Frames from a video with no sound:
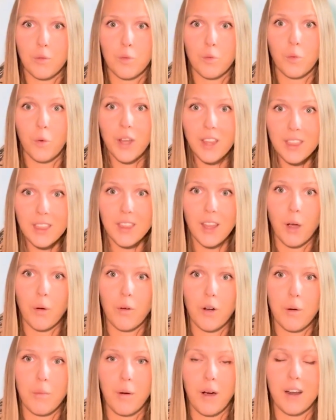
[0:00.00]
with
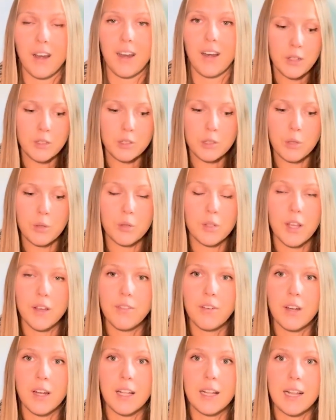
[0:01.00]
our body. So
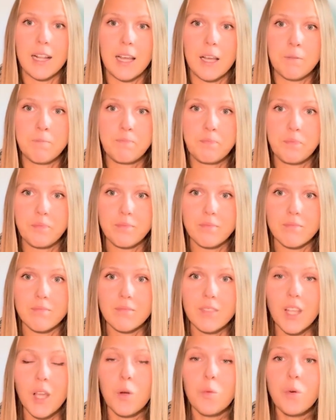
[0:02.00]
definitely
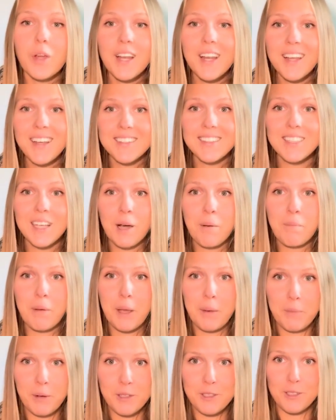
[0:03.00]
we need some
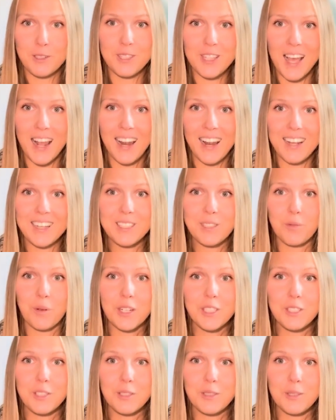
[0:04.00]
people to tell us
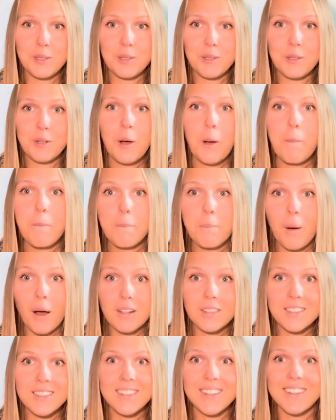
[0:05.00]
what to do,
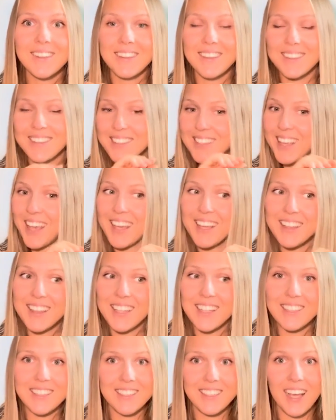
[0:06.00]
but take
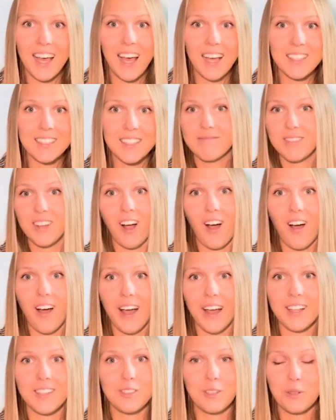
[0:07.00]
this as a
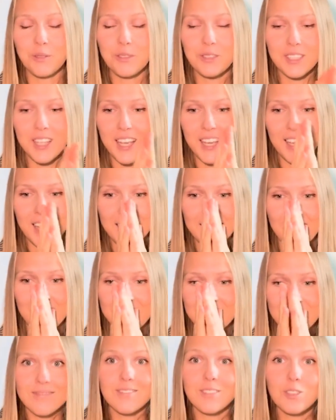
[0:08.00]
guide. Don't take it
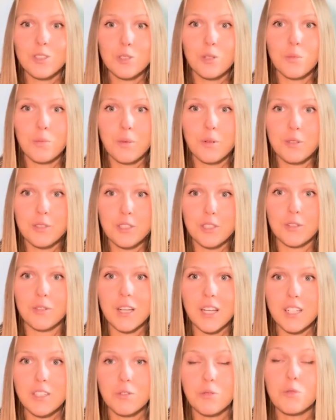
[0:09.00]
as a super
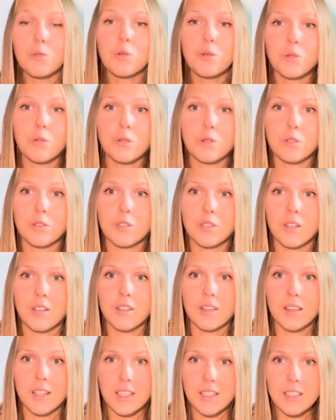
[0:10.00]
strict rules.
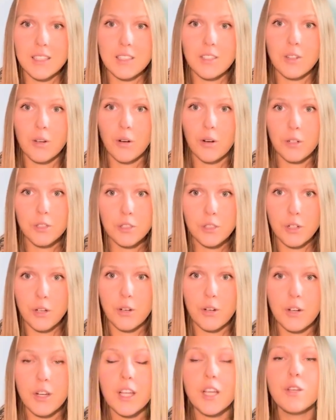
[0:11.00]
This is your
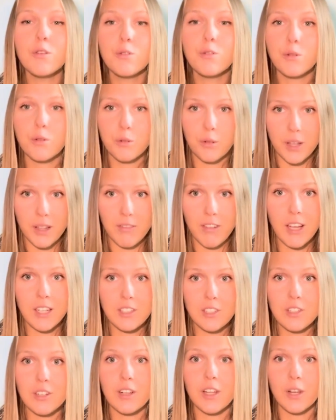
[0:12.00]
journey. You
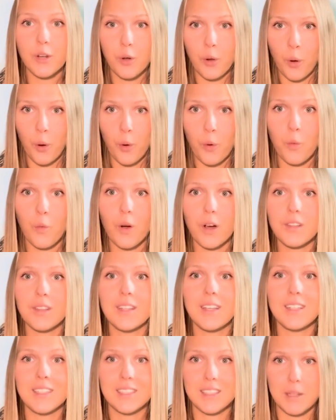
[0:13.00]
eventually know what
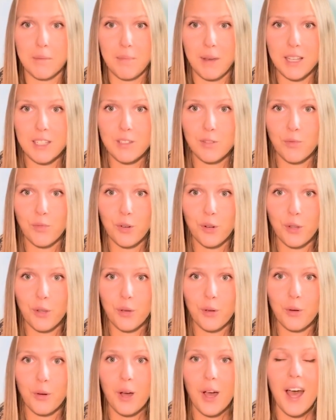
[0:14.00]
is the best for
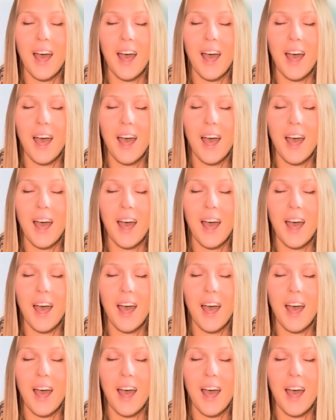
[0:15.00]
you,